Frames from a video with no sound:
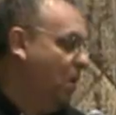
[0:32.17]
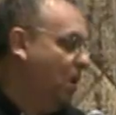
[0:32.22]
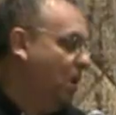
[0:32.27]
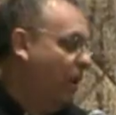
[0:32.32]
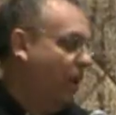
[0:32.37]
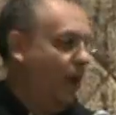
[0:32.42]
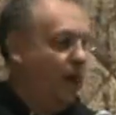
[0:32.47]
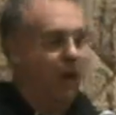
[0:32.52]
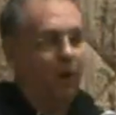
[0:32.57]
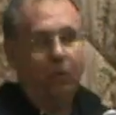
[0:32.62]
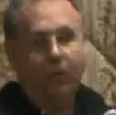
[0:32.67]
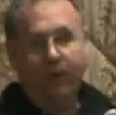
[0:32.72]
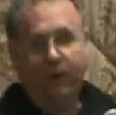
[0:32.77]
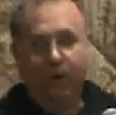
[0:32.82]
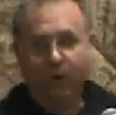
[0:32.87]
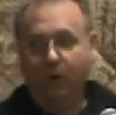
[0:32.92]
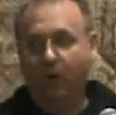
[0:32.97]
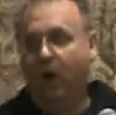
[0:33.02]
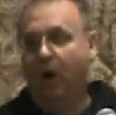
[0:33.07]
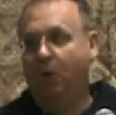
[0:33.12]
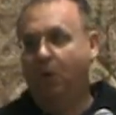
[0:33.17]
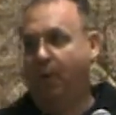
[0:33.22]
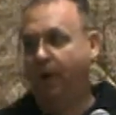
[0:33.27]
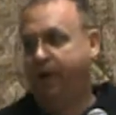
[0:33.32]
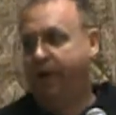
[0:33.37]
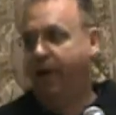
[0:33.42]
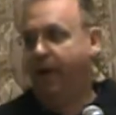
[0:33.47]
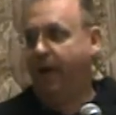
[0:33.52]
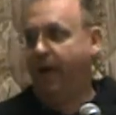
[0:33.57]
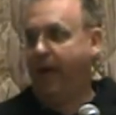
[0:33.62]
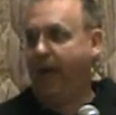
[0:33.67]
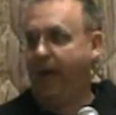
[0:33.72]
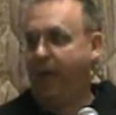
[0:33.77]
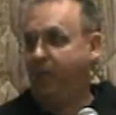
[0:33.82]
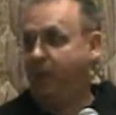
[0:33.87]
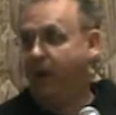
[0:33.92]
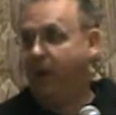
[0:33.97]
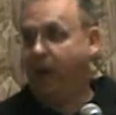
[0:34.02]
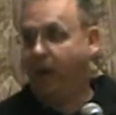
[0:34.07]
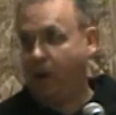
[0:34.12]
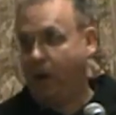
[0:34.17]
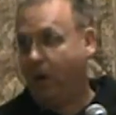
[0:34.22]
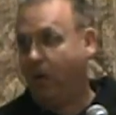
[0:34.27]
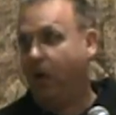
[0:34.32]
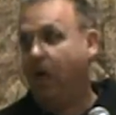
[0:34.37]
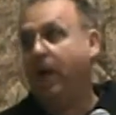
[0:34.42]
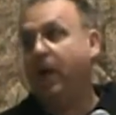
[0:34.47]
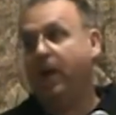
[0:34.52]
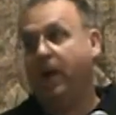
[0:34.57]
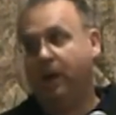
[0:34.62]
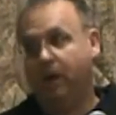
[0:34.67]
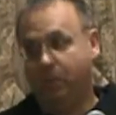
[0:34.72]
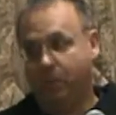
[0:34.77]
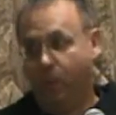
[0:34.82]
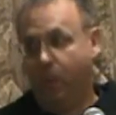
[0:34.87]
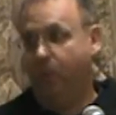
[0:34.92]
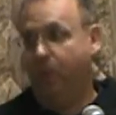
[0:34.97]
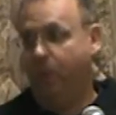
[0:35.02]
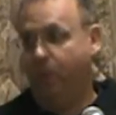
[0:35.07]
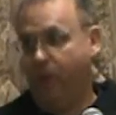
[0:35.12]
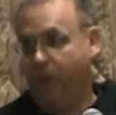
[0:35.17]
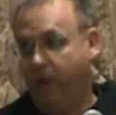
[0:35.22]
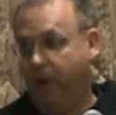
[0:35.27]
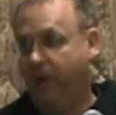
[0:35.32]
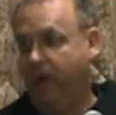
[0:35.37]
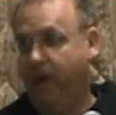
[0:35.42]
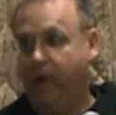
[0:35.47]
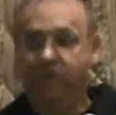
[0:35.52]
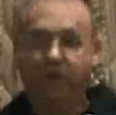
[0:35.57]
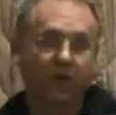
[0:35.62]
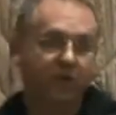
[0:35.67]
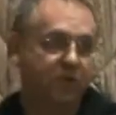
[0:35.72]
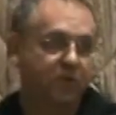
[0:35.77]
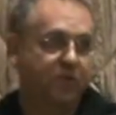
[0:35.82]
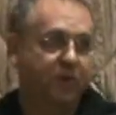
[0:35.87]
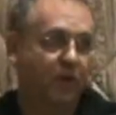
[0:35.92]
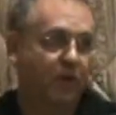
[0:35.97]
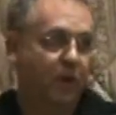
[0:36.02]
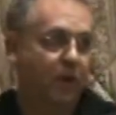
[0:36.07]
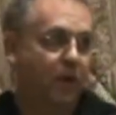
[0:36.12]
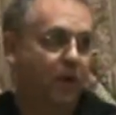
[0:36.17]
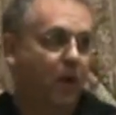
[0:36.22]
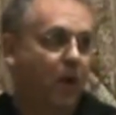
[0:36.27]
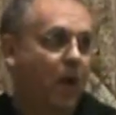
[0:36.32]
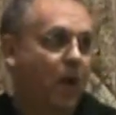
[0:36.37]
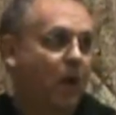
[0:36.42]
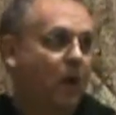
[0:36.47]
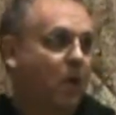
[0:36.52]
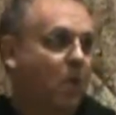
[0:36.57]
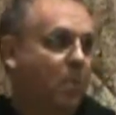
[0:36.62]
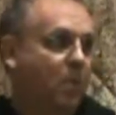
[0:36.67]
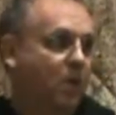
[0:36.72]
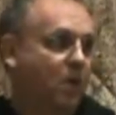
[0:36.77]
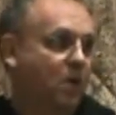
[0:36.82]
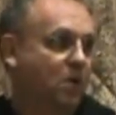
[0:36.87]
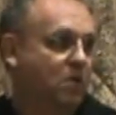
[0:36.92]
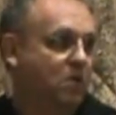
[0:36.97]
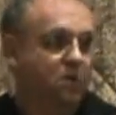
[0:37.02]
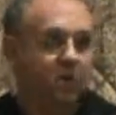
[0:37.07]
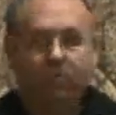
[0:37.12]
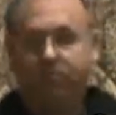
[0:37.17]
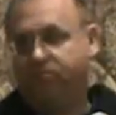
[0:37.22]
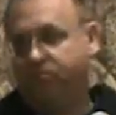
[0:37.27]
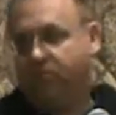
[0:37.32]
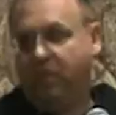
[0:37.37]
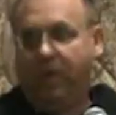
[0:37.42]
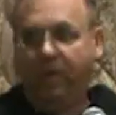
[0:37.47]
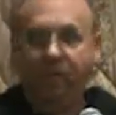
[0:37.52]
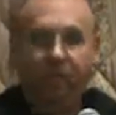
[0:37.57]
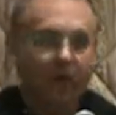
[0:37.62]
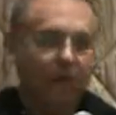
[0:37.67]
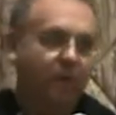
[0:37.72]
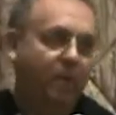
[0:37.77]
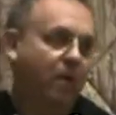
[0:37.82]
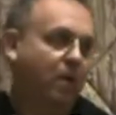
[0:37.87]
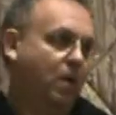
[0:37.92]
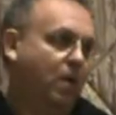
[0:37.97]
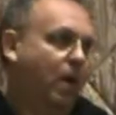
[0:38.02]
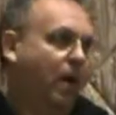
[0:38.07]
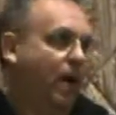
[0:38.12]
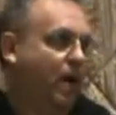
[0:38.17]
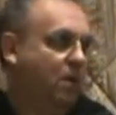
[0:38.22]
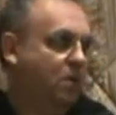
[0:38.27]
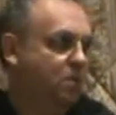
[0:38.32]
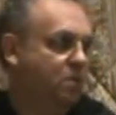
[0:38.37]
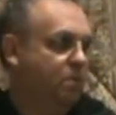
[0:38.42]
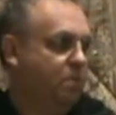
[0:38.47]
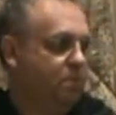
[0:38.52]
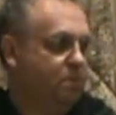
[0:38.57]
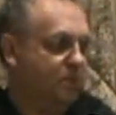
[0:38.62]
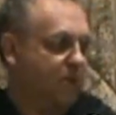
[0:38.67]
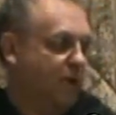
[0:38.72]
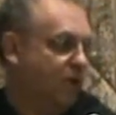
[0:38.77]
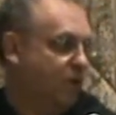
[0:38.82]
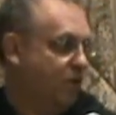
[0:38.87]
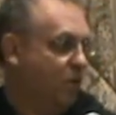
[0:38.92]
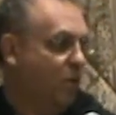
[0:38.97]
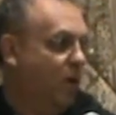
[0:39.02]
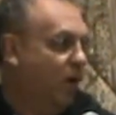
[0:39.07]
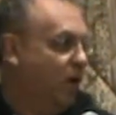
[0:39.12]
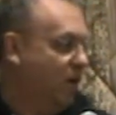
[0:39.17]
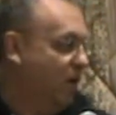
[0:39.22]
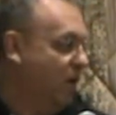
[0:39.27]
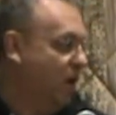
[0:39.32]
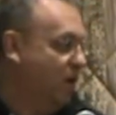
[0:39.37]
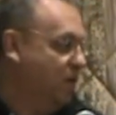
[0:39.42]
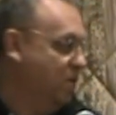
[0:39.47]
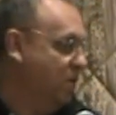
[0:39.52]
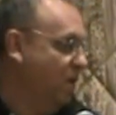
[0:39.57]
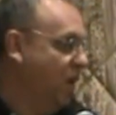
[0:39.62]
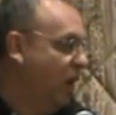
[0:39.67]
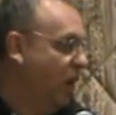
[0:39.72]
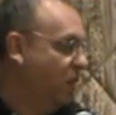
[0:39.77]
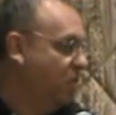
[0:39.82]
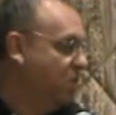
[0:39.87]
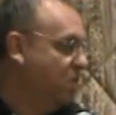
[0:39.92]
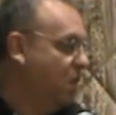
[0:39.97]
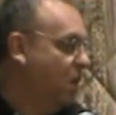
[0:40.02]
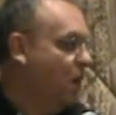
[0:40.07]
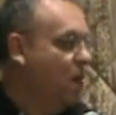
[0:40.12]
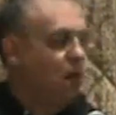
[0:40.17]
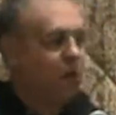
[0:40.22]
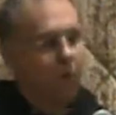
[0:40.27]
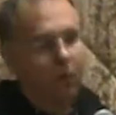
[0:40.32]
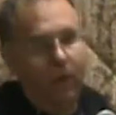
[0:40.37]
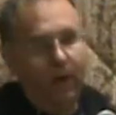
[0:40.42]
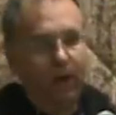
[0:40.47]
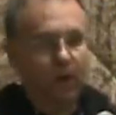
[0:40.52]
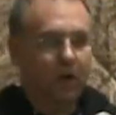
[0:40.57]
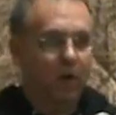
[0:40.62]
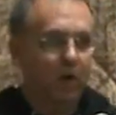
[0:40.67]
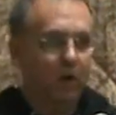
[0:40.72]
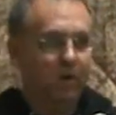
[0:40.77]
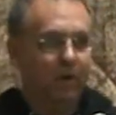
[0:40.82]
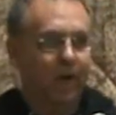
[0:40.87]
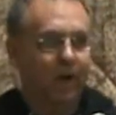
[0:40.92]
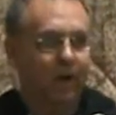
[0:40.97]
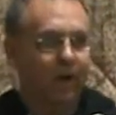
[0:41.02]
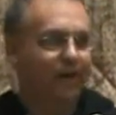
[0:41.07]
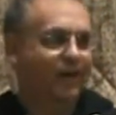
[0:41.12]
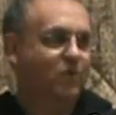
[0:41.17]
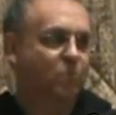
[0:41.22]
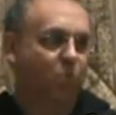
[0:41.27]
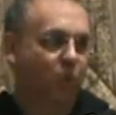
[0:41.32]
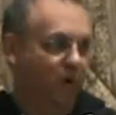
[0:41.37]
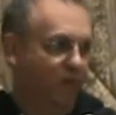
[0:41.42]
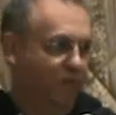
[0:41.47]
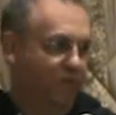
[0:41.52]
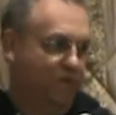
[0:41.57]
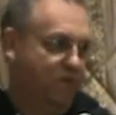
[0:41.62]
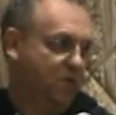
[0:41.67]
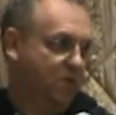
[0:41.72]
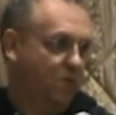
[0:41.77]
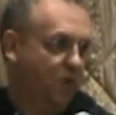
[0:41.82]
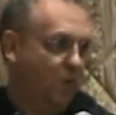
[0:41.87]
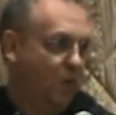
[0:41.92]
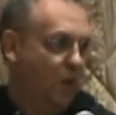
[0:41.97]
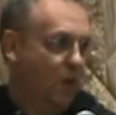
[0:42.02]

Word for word: and we do not want that to happen here, and the board really needs to consider it, because if we build a house, say two hundred thousand dollars, the well goes out, it's worthless.